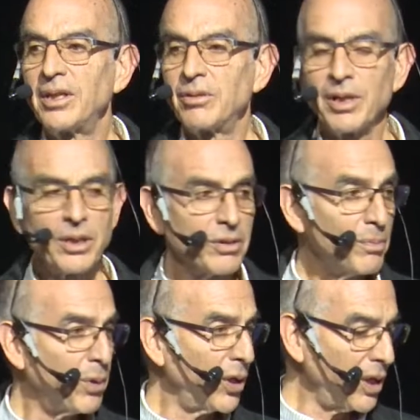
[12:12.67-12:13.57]
Critical
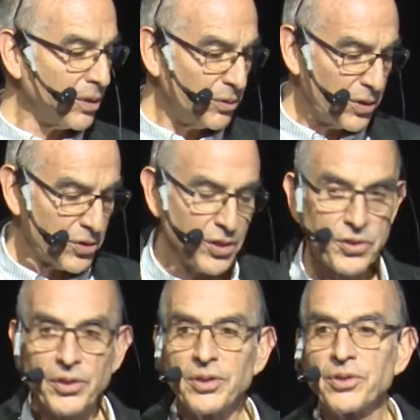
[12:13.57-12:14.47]
political
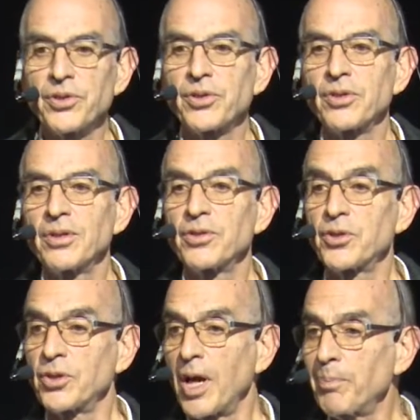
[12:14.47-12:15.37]
decisions,
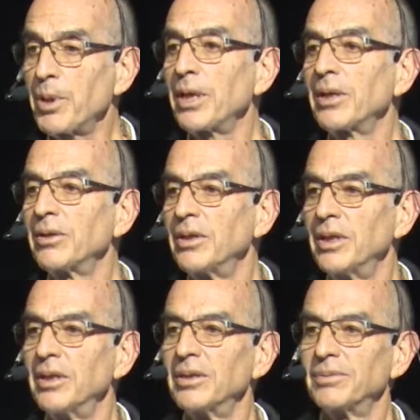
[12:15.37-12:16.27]
stopping
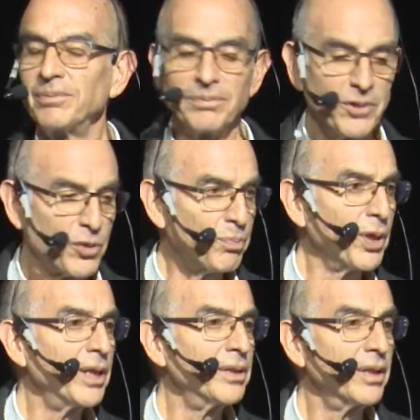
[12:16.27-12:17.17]
the
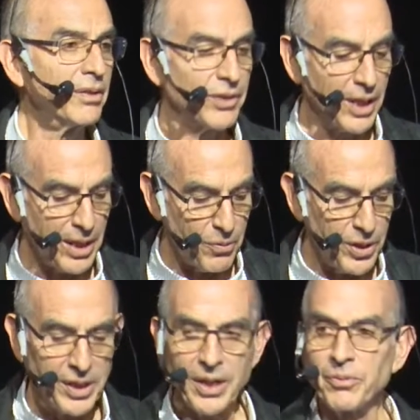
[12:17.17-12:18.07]
spread of the highway
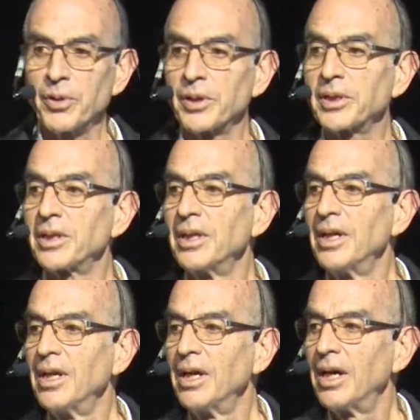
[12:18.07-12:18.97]
network.
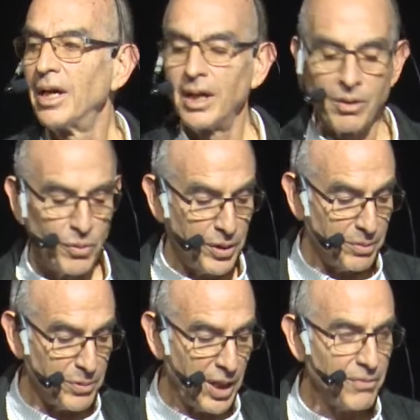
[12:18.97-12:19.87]

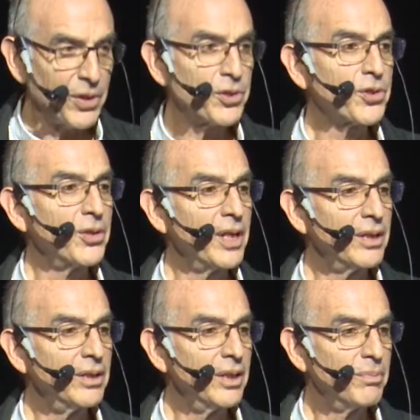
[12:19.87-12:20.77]
William Davis,
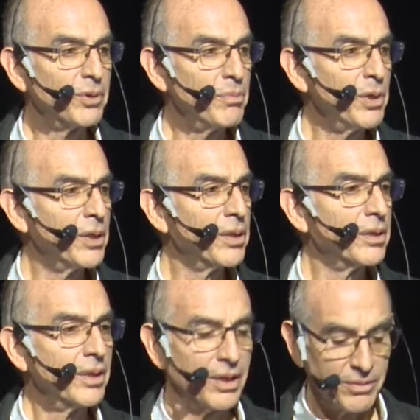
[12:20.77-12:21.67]
then the premier
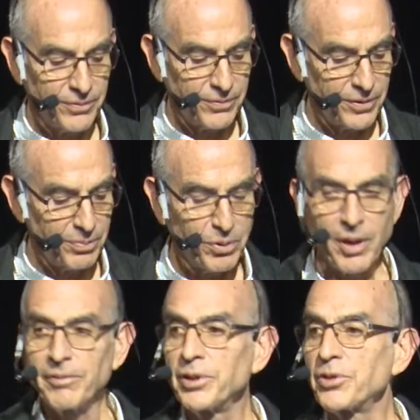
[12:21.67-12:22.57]
of the
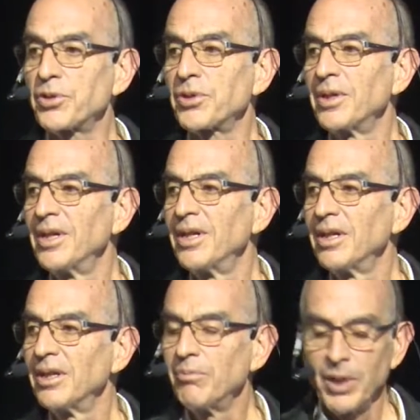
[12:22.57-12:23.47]
province,
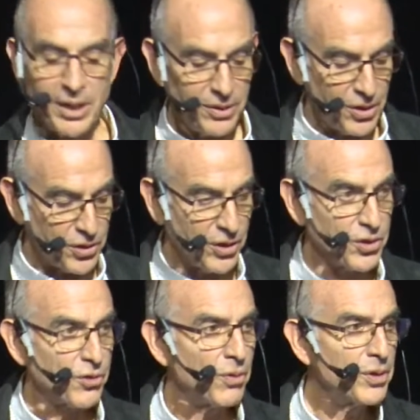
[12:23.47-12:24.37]
made this
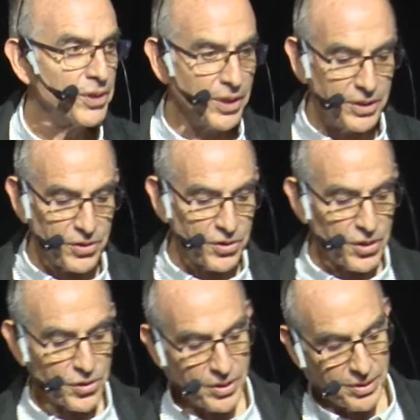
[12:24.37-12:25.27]
extraordinary
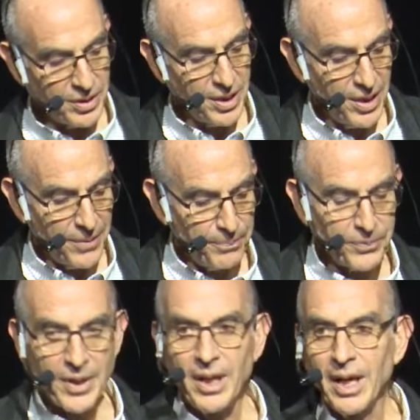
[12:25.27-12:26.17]
decision.
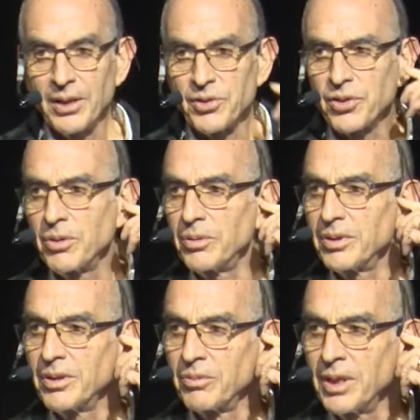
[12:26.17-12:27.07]
And so
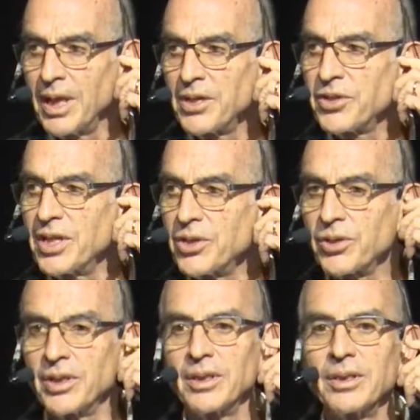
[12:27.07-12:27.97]
the
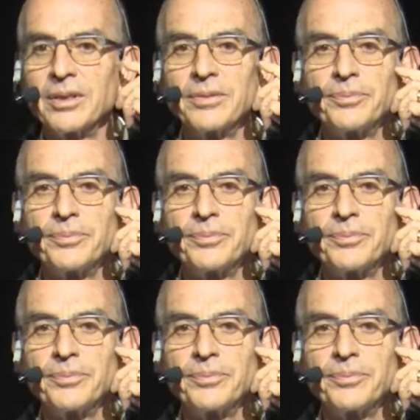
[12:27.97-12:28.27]
realization